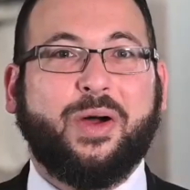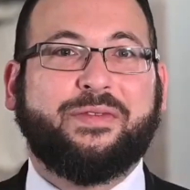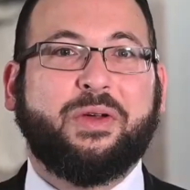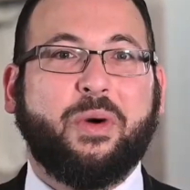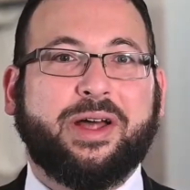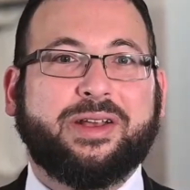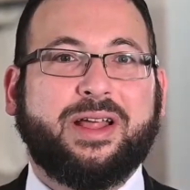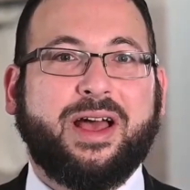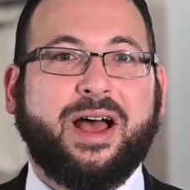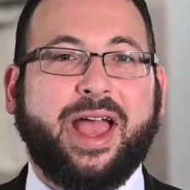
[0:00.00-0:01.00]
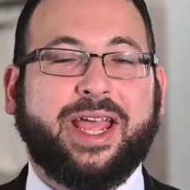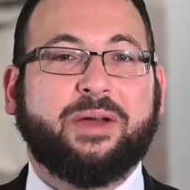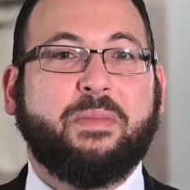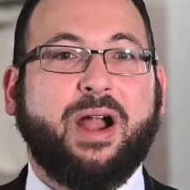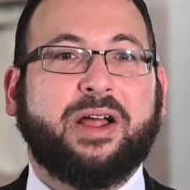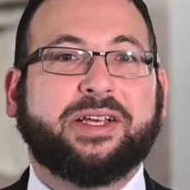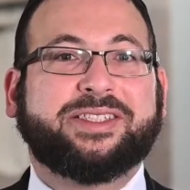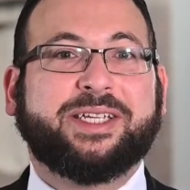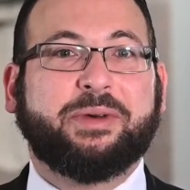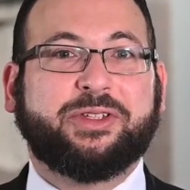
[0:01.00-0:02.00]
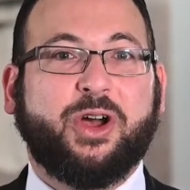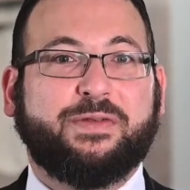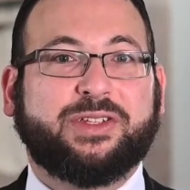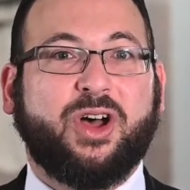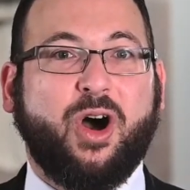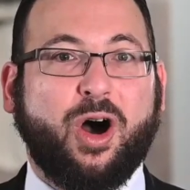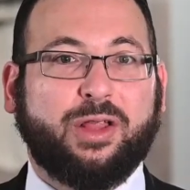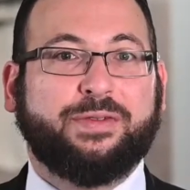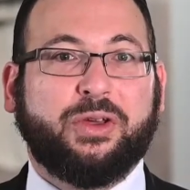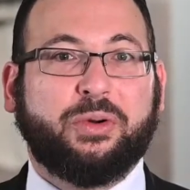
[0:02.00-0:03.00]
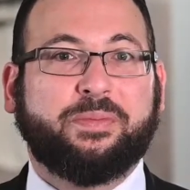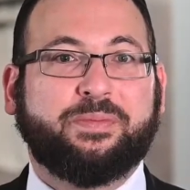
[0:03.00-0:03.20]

everyone, a Gemar Chasima Tova to all of you.